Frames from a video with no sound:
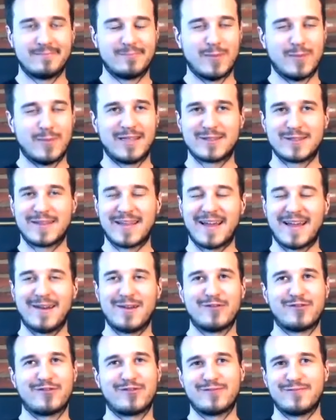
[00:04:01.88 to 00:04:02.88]
It's kind
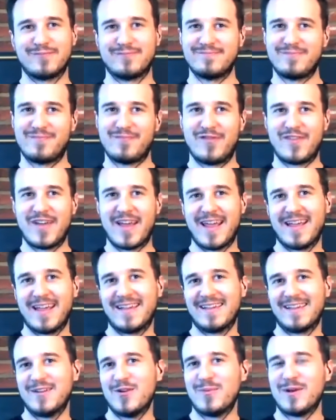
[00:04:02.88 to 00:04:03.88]
of vague
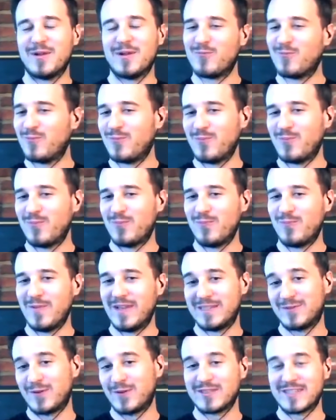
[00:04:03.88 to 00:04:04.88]
and nobody,
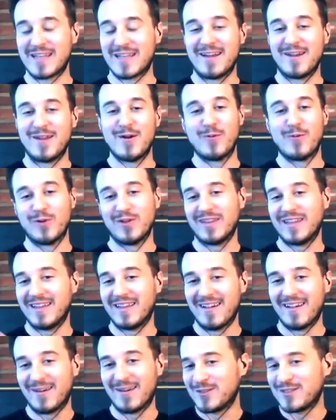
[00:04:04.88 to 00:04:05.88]
as far as I know,
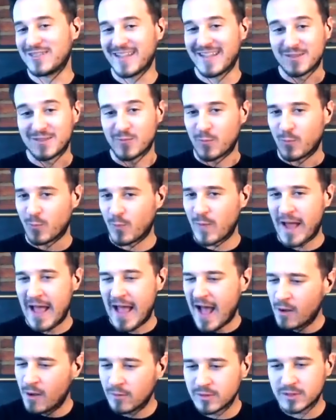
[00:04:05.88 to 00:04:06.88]
really understands
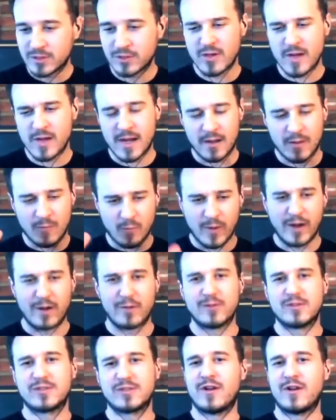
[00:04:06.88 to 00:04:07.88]
how it was created, where
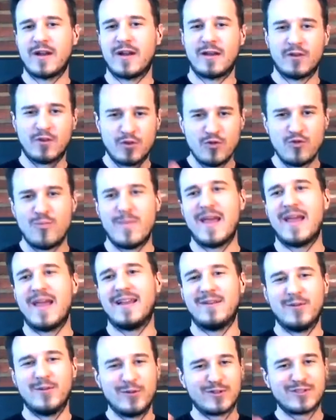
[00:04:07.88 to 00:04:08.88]
it was created, who made
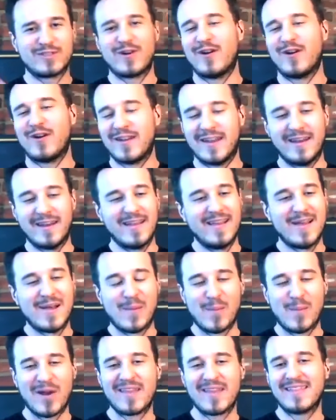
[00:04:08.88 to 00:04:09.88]
it, who started it.
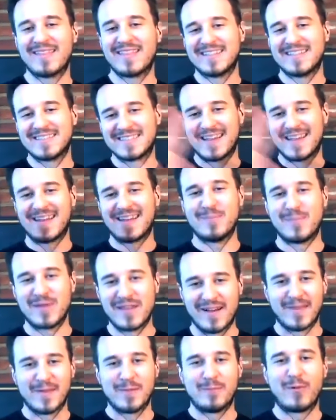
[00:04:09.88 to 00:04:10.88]
But I think that's kind of
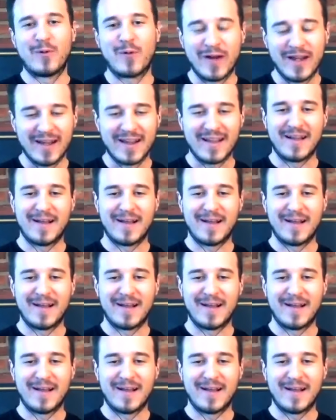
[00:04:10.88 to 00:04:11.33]
beyond the point.